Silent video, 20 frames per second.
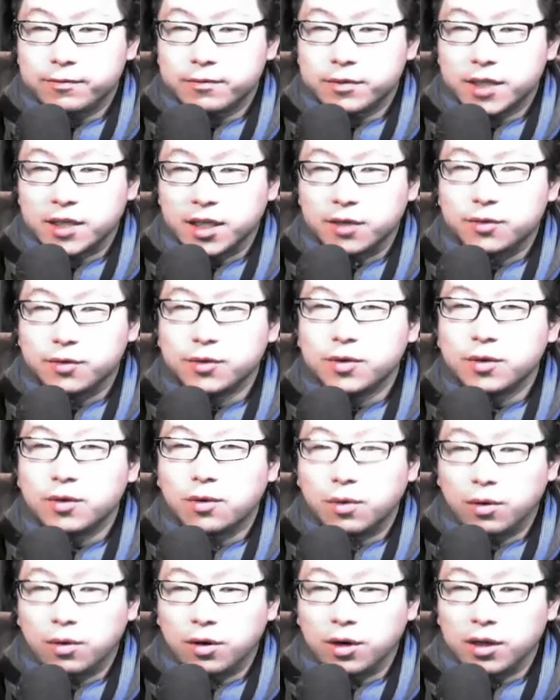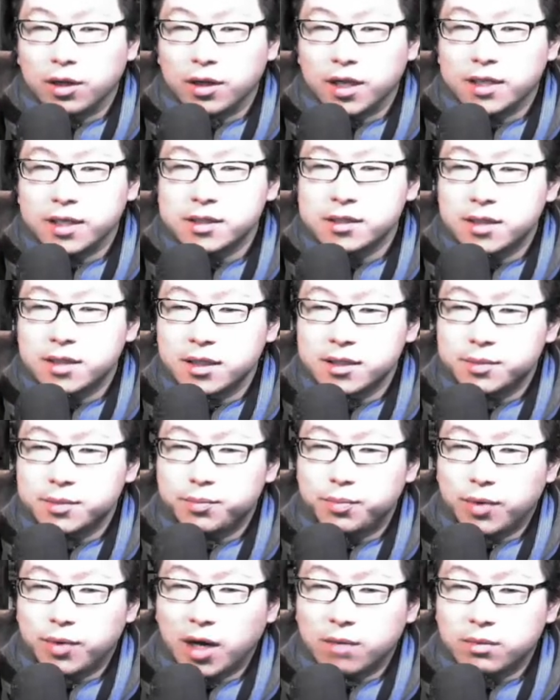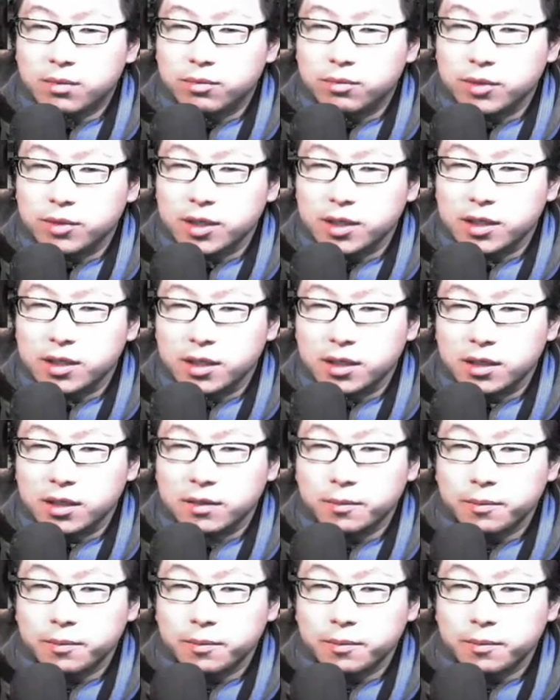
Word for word: ignore, that's probably the